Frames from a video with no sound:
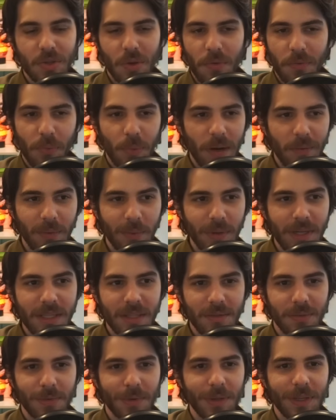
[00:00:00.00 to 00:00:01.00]
for whatever
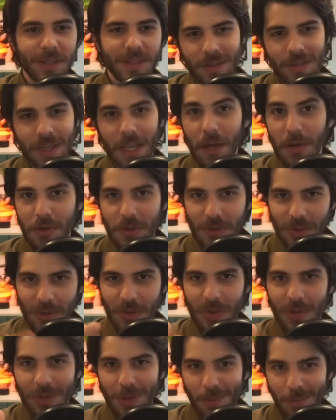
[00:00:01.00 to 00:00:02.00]
reason for this, they
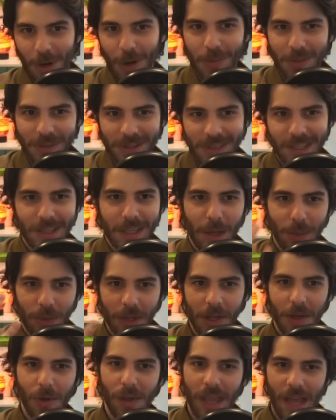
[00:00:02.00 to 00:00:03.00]
understood the purpose and they were
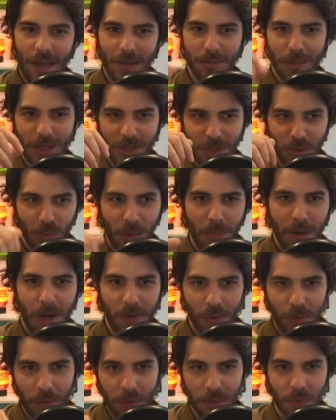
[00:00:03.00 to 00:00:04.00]
like, oh yeah, make sure we
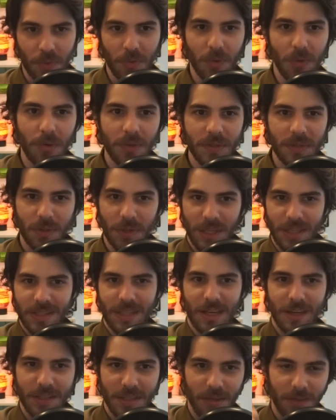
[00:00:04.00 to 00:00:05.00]
model those grooves so the
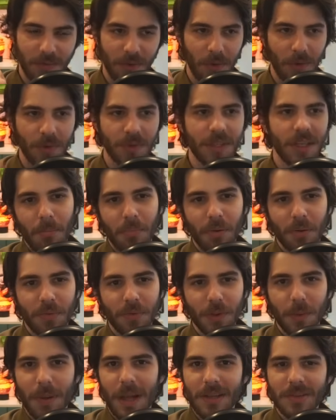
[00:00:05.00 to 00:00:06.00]
antennas can fold. But
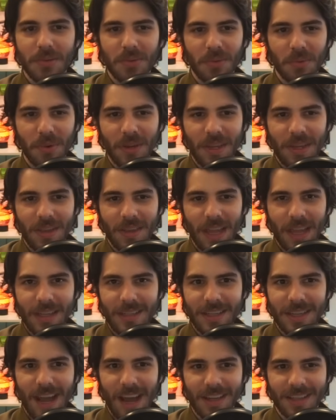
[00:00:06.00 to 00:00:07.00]
for the Panzer III, they
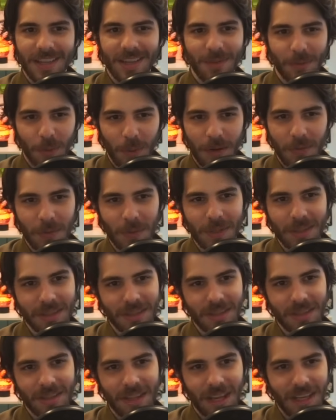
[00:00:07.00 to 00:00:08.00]
did not, for whatever reason.
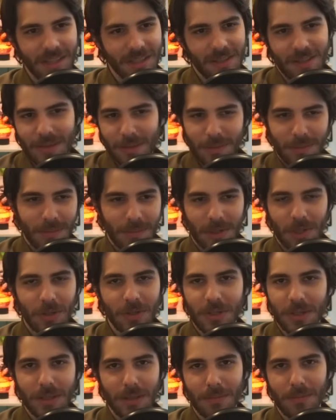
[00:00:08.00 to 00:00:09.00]
I'm sure
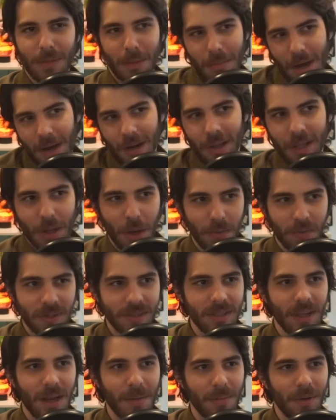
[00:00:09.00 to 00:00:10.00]
it's just a modeling
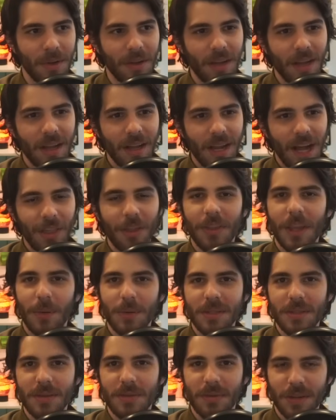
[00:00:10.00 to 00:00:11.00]
oversight, but I thought that
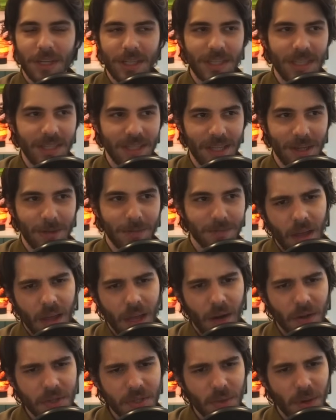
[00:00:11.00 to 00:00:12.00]
was a funny detail.
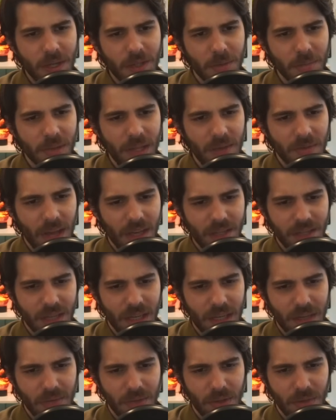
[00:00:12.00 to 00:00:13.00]
And also, I do believe, actually, I
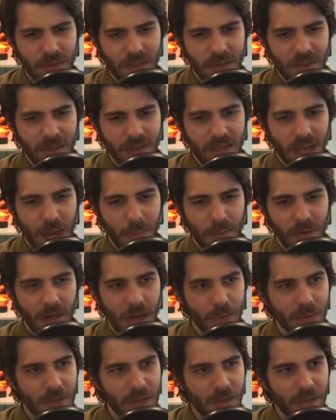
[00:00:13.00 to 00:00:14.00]
didn't even notice it this time, but I
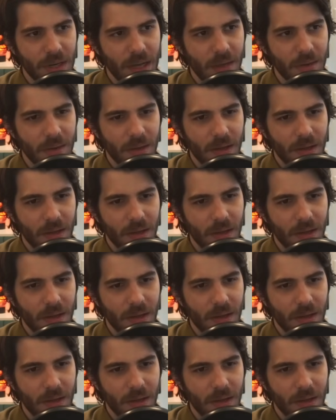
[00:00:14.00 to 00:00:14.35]
was just looking at,